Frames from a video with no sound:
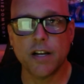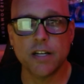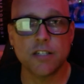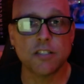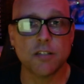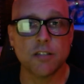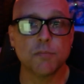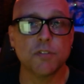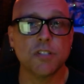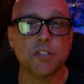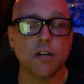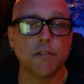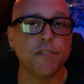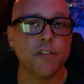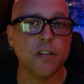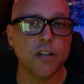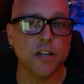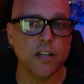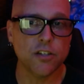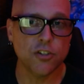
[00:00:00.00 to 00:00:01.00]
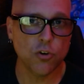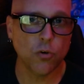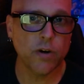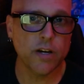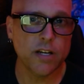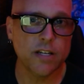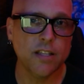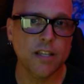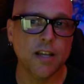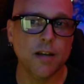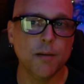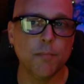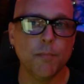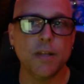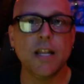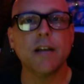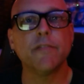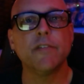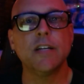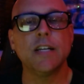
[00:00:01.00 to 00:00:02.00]
some stuff that I enjoyed in them,
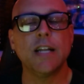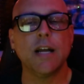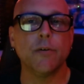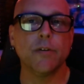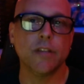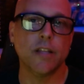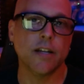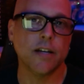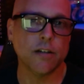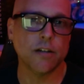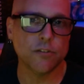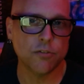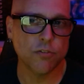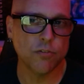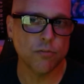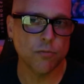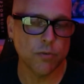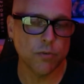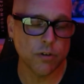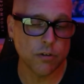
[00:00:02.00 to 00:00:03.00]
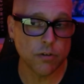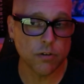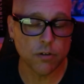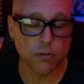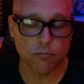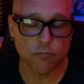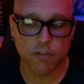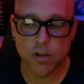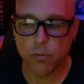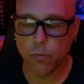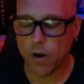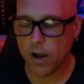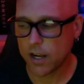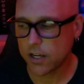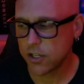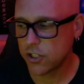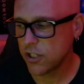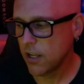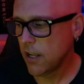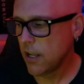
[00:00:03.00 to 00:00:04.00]
and every now and then I'll do a
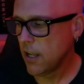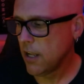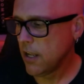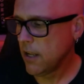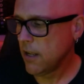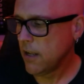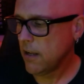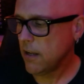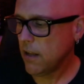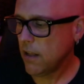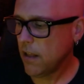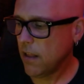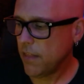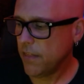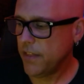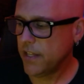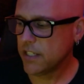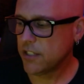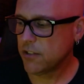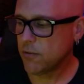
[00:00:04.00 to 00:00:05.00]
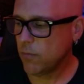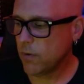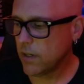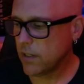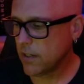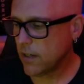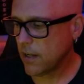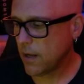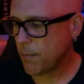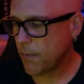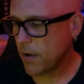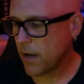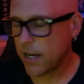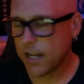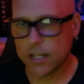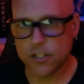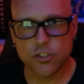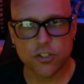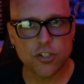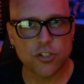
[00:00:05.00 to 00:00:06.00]
rewatch. This one, I'm not
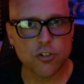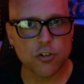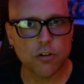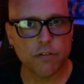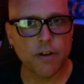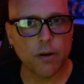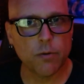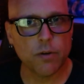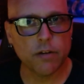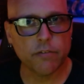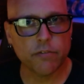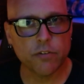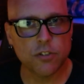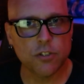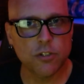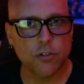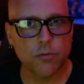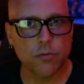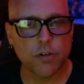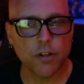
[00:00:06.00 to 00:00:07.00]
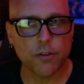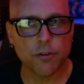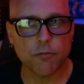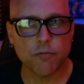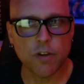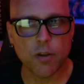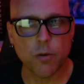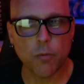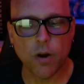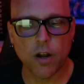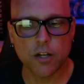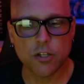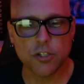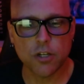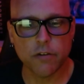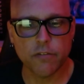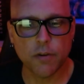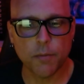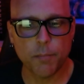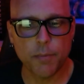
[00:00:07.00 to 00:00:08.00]
actually sure if I would ever do another rewatch
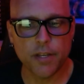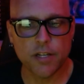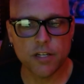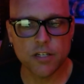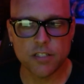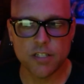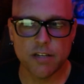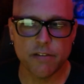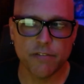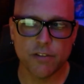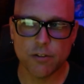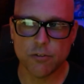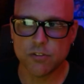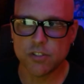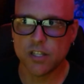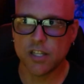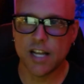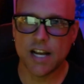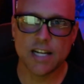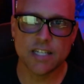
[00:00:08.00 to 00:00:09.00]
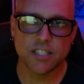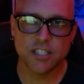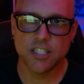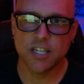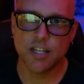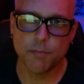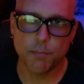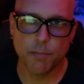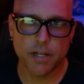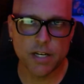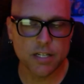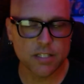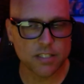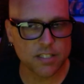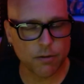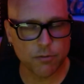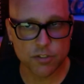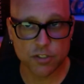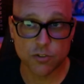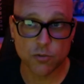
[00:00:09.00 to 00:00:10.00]
of it, because even those last 10 minutes,
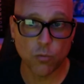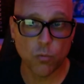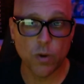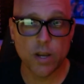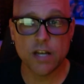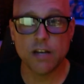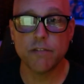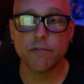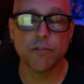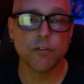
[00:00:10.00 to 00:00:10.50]
I was just waiting for